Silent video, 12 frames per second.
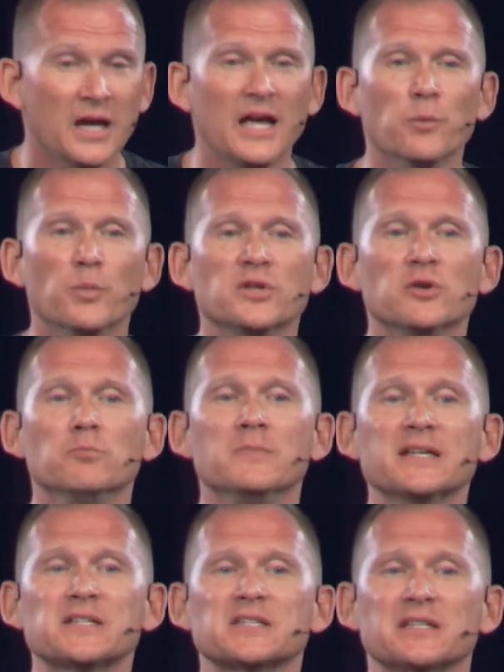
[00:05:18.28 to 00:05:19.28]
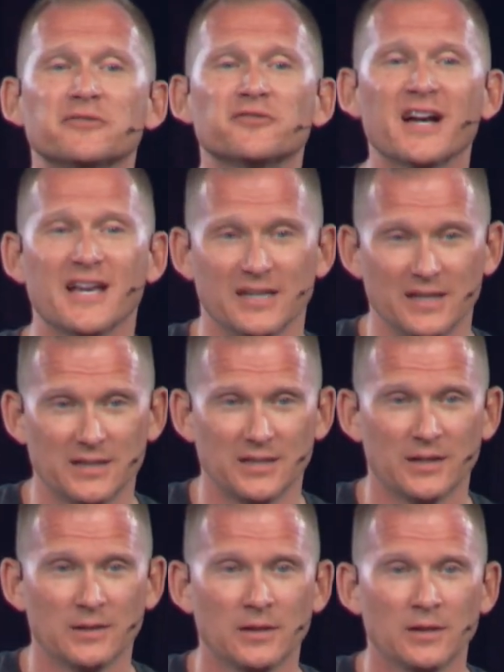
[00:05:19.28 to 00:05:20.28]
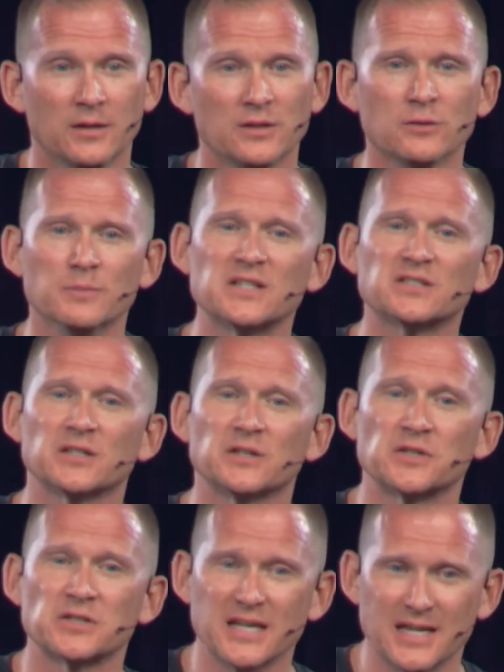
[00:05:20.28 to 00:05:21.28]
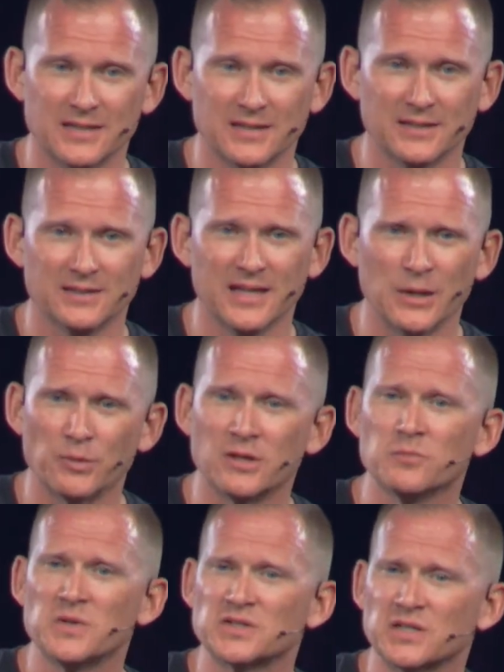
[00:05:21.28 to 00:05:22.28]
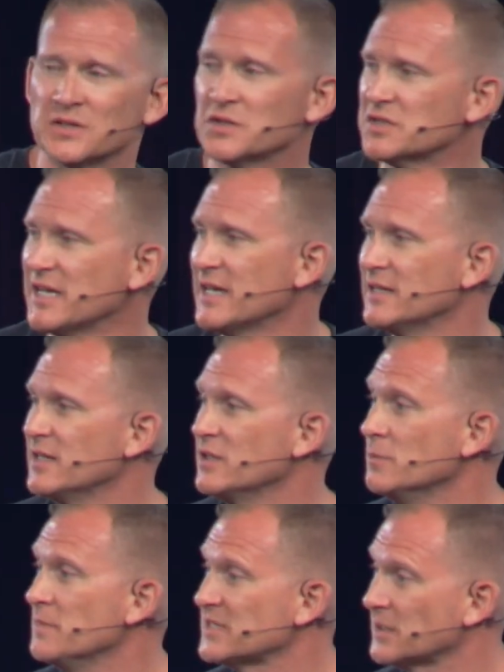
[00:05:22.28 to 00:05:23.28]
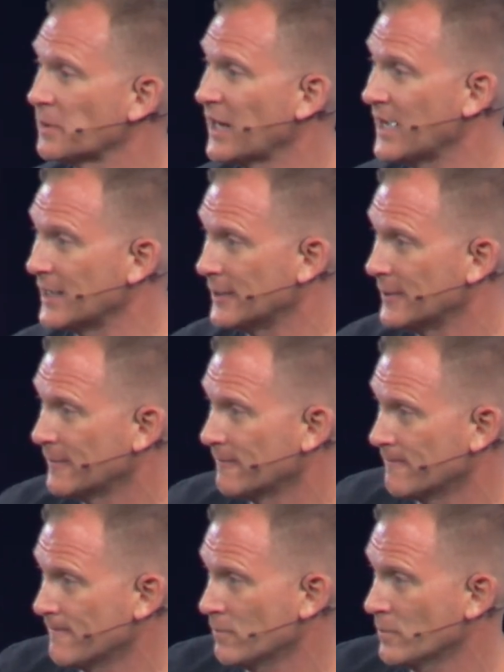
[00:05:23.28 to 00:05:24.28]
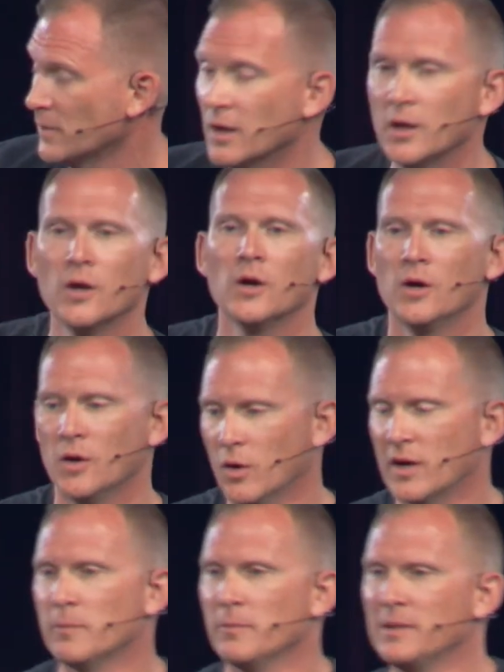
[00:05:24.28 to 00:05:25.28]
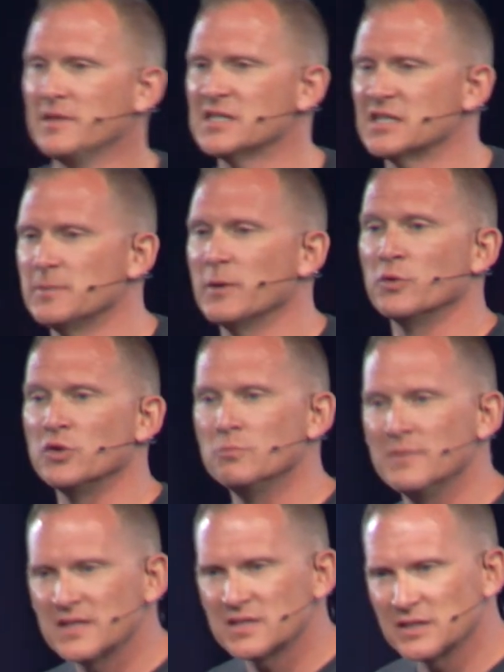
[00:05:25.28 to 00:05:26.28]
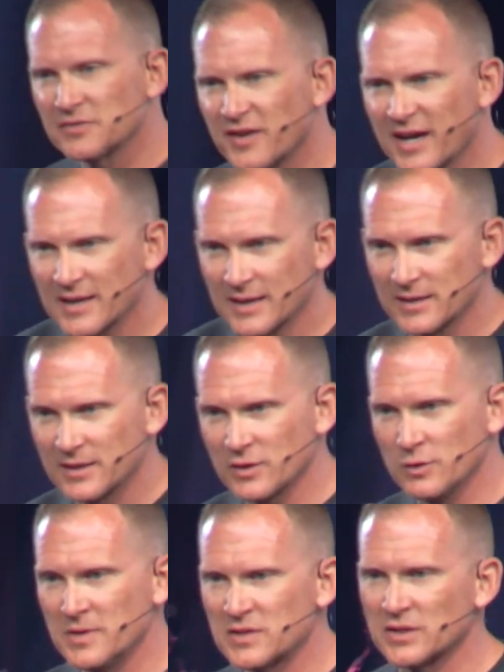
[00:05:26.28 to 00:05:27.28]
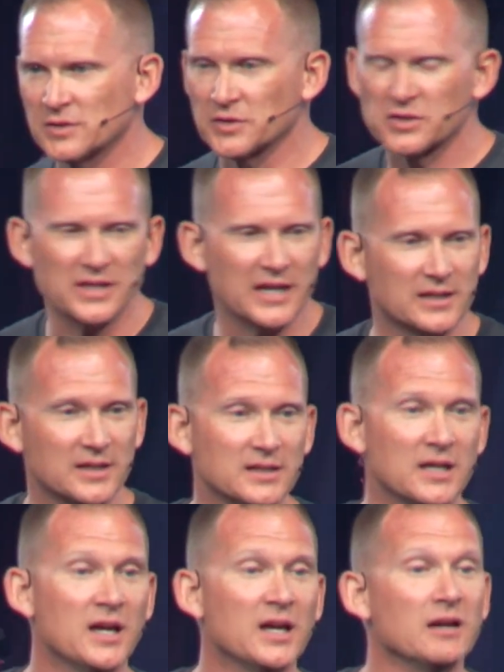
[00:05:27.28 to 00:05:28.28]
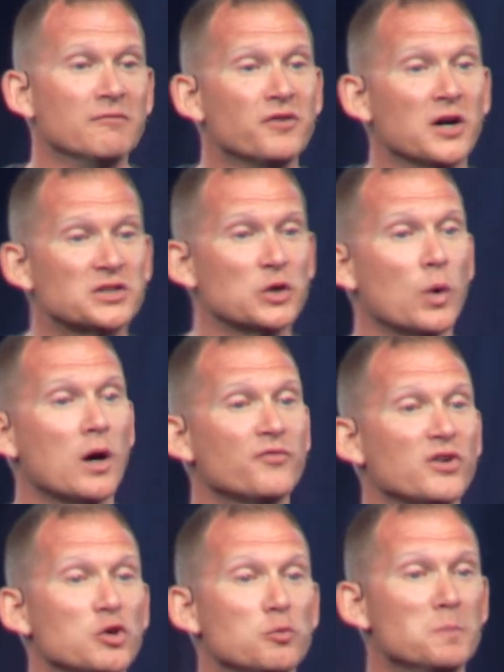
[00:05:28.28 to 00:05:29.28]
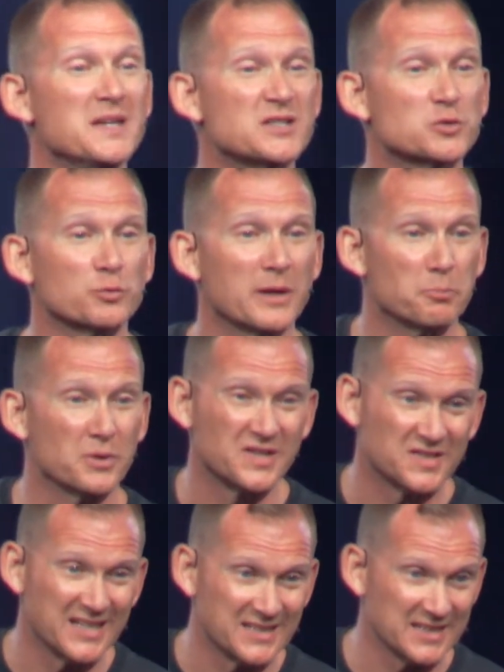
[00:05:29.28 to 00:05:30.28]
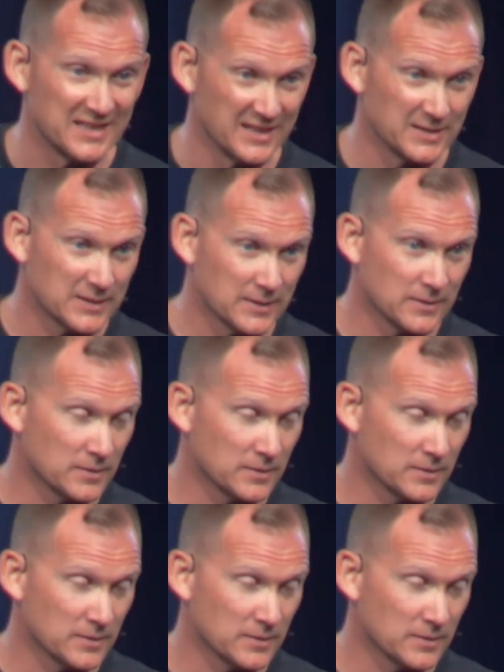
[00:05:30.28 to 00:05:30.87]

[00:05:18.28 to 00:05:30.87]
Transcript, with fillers: And when you misdefine it, you misunderstand it. And when you misunderstand it, you misapply it or maybe this is, but when you misdefine it, you misunderstand it, and far too often you misrepresent it.